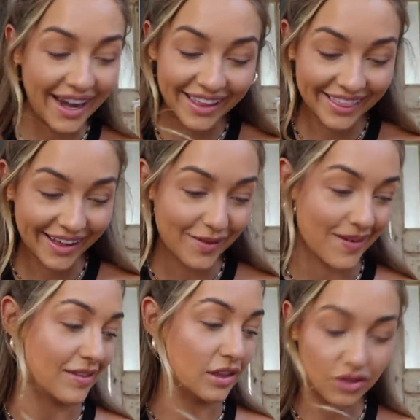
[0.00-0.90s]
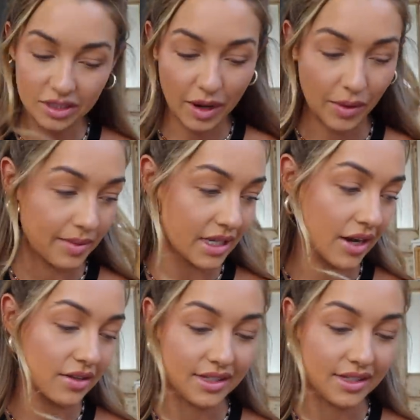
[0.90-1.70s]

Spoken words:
anything or even looked at my website,